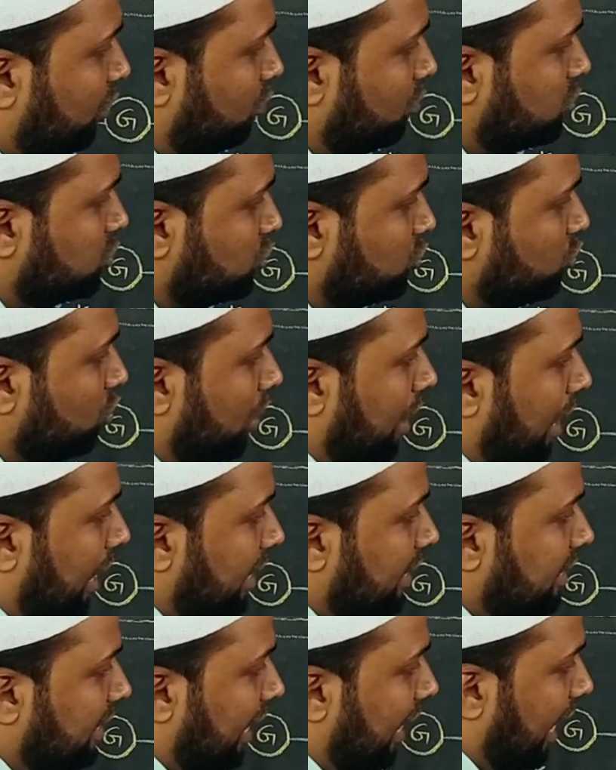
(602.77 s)
equals to
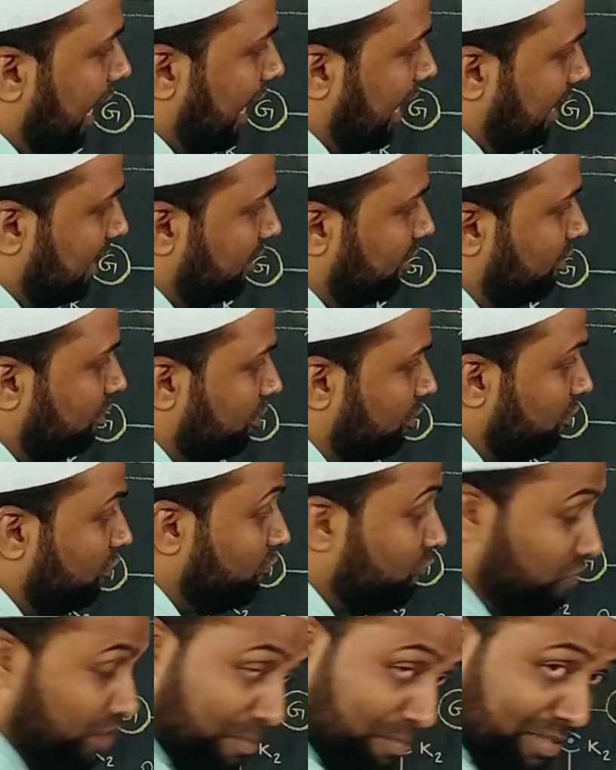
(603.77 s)
IR.
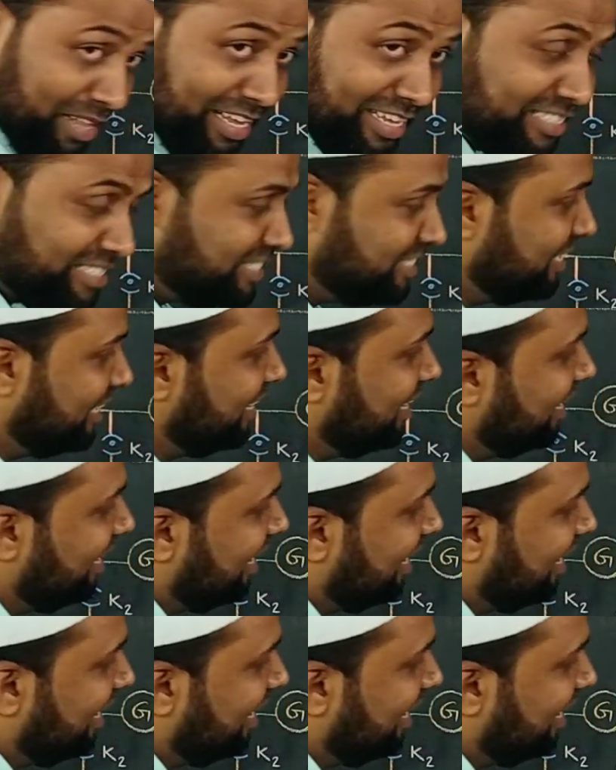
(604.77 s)
From this,